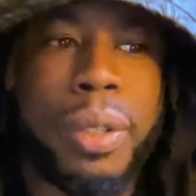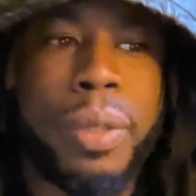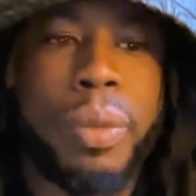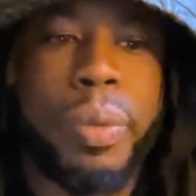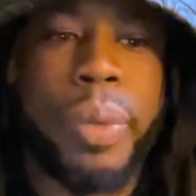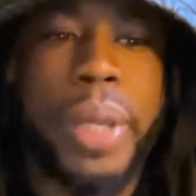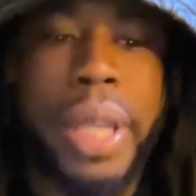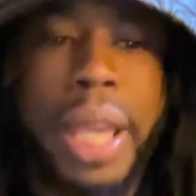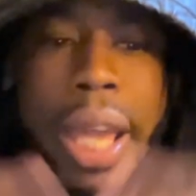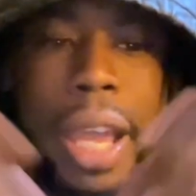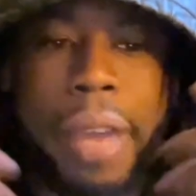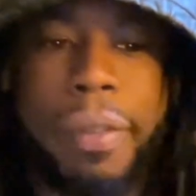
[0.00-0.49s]

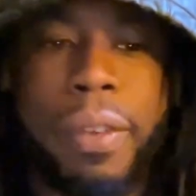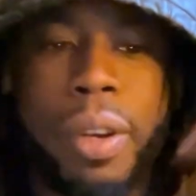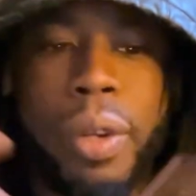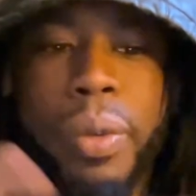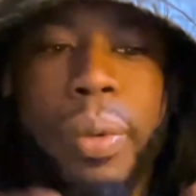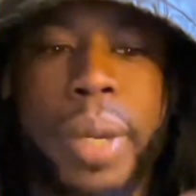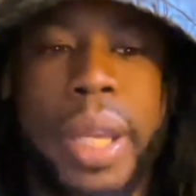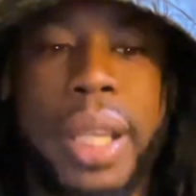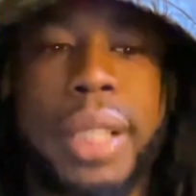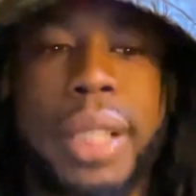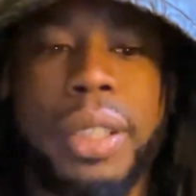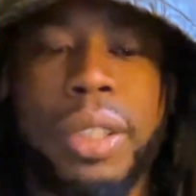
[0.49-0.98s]
we have our
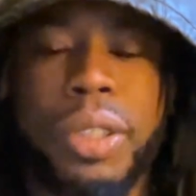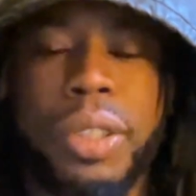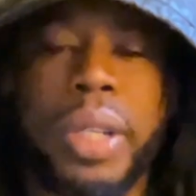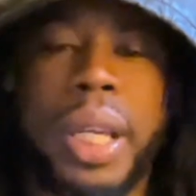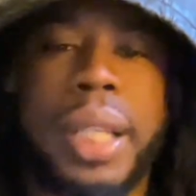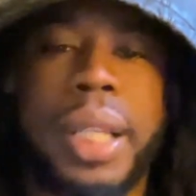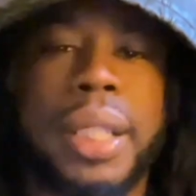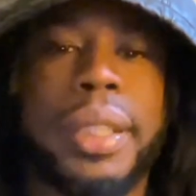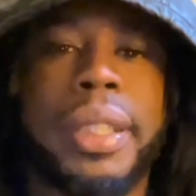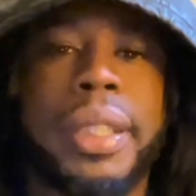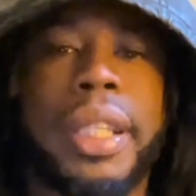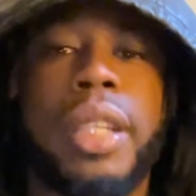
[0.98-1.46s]
ways of
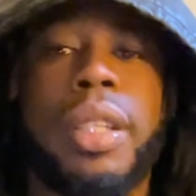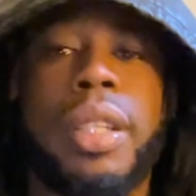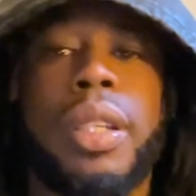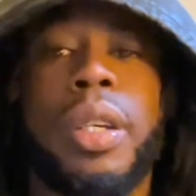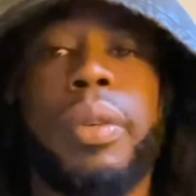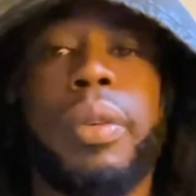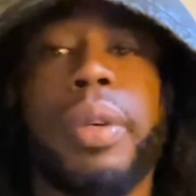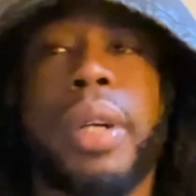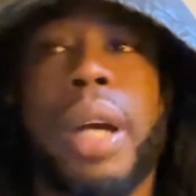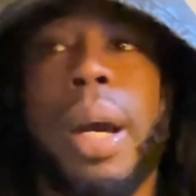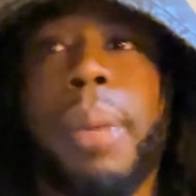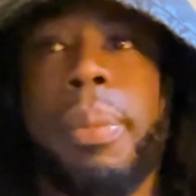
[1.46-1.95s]
trying to say, you know
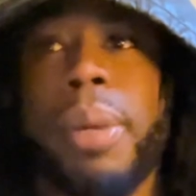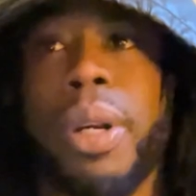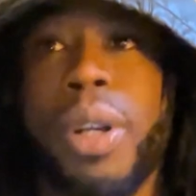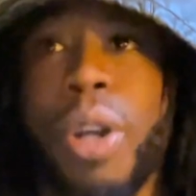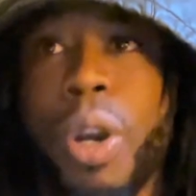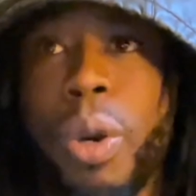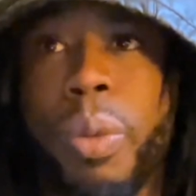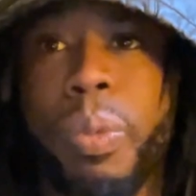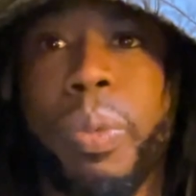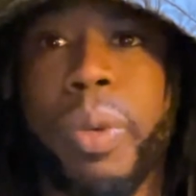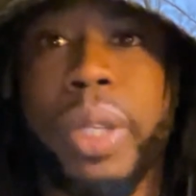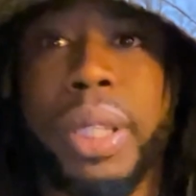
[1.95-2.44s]
what, I'm gonna
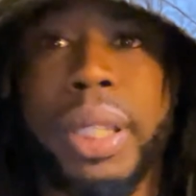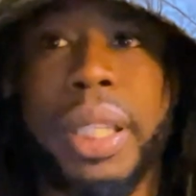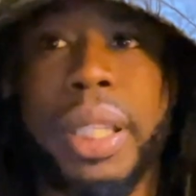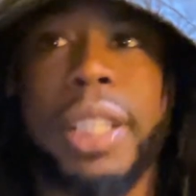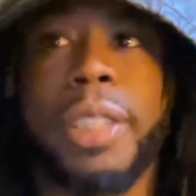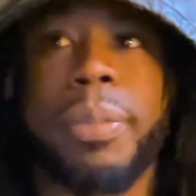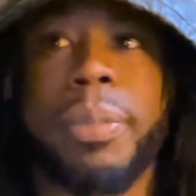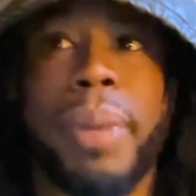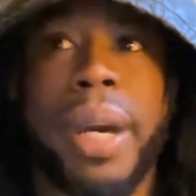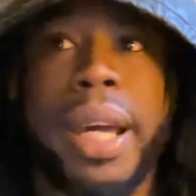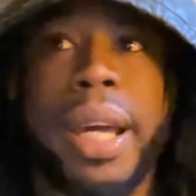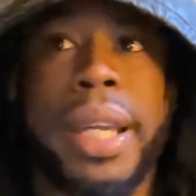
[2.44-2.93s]
cope with
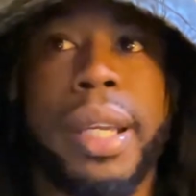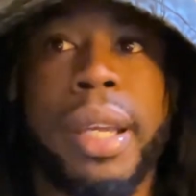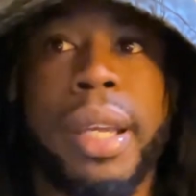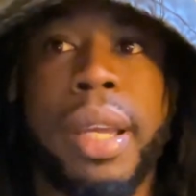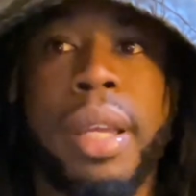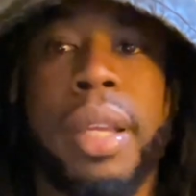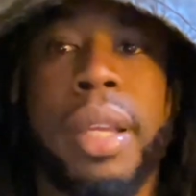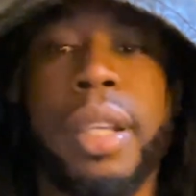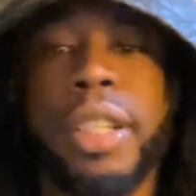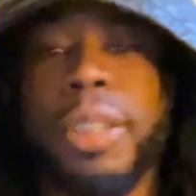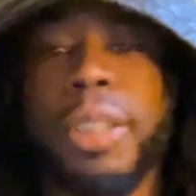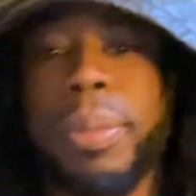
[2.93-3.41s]
this by
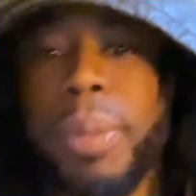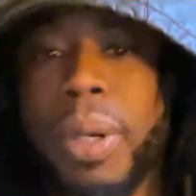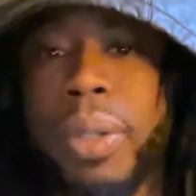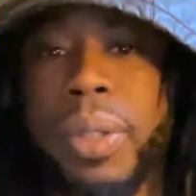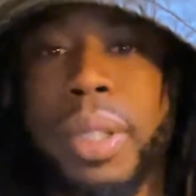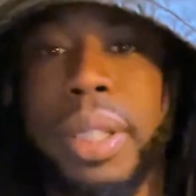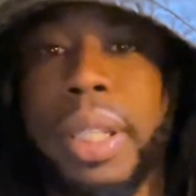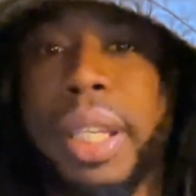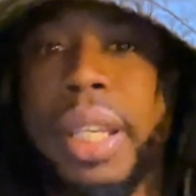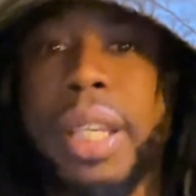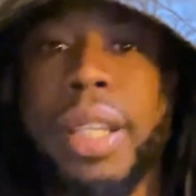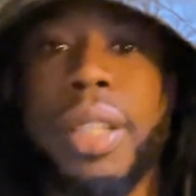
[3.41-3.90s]

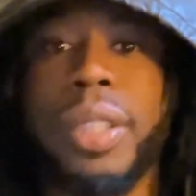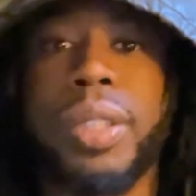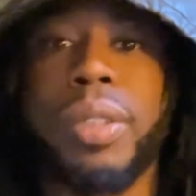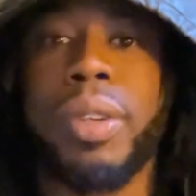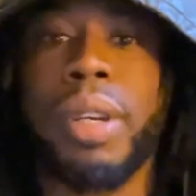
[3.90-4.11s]
smoking this,